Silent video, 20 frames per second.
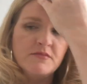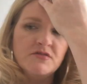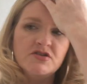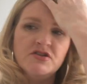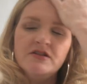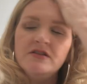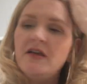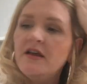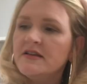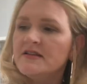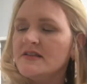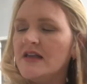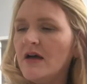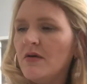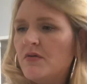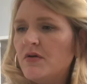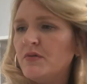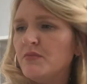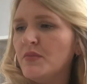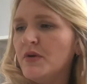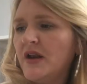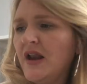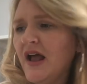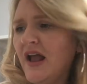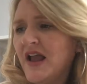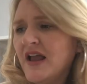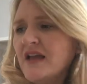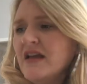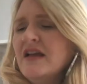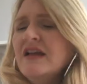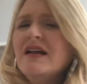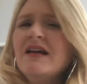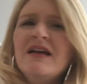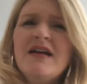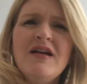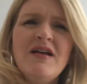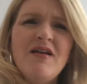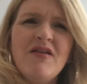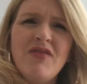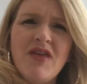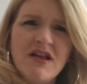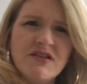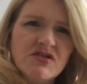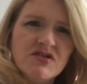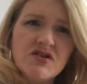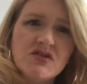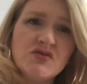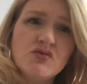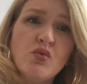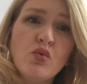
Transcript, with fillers: She likes that one, but I, that's just